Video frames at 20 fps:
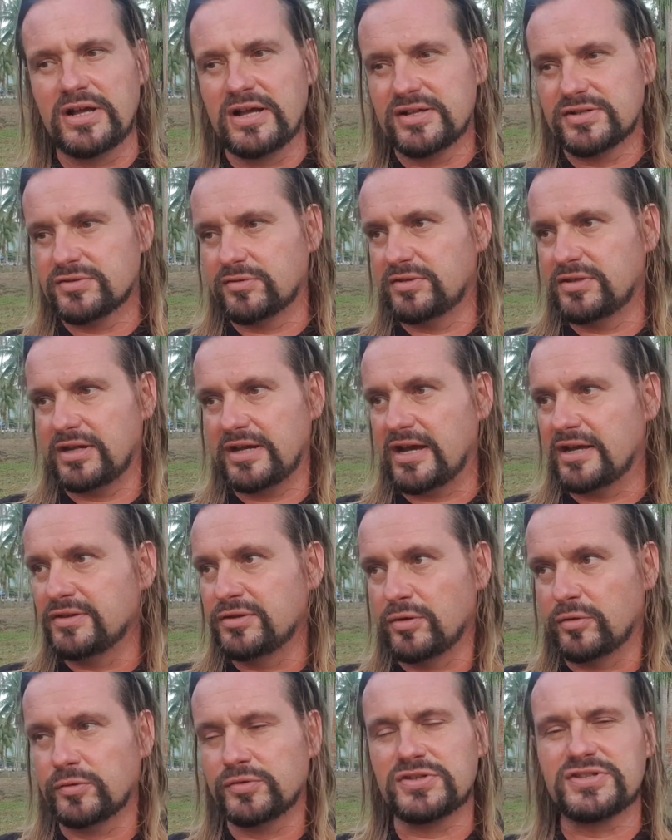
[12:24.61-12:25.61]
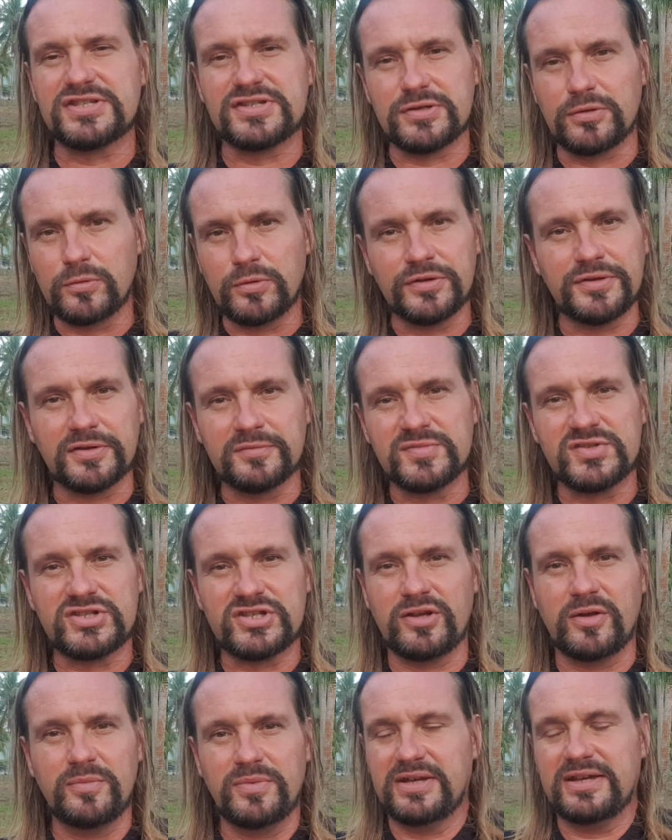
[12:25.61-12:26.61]
so they are not sold on
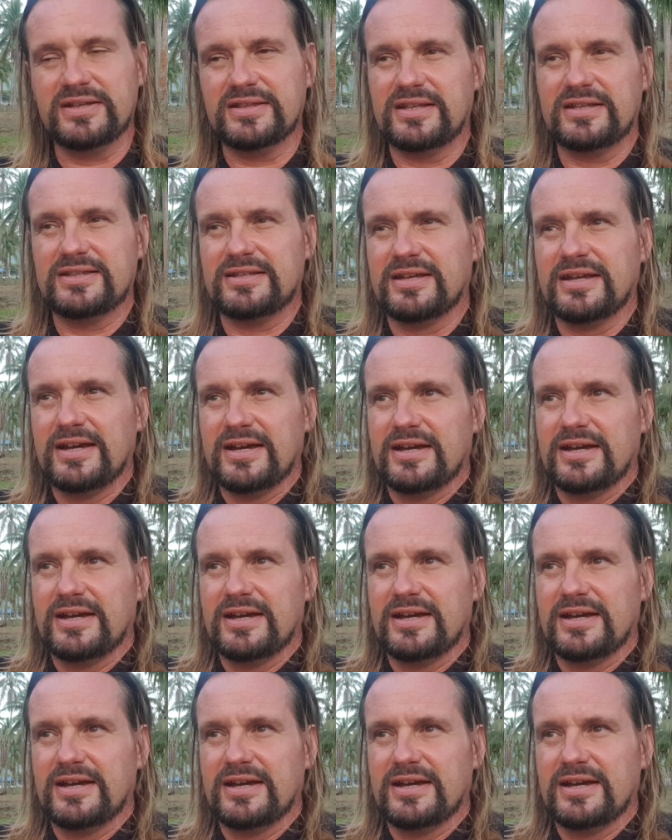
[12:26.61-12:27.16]
something that